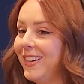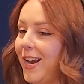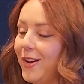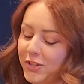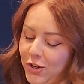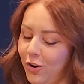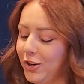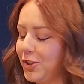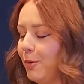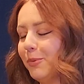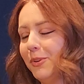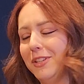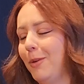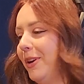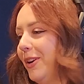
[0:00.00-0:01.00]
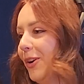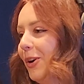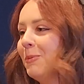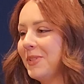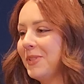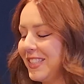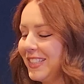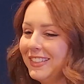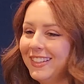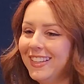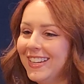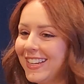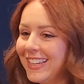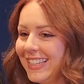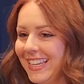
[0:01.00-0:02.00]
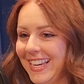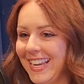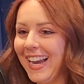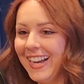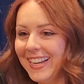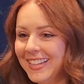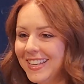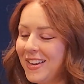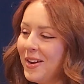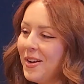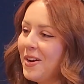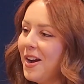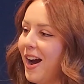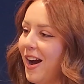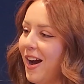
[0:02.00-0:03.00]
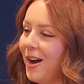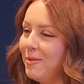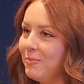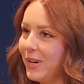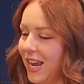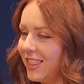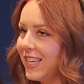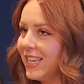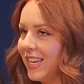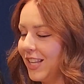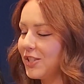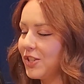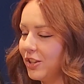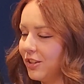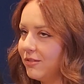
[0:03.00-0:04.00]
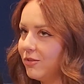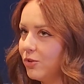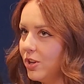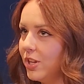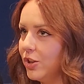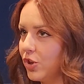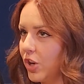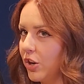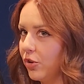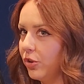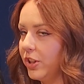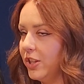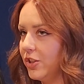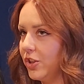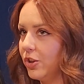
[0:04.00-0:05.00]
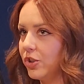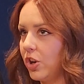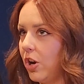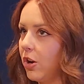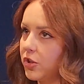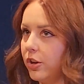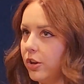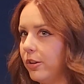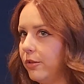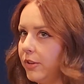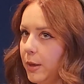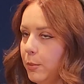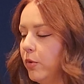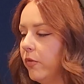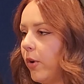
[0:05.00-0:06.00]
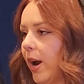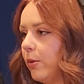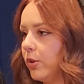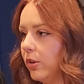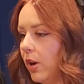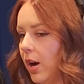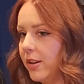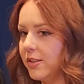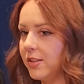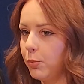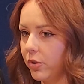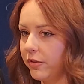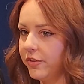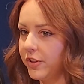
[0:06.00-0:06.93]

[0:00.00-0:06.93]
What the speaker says: I have scars up and down my arms. Yeah. But I think cats are, in general, easier. Dogs they move around a lot. It's more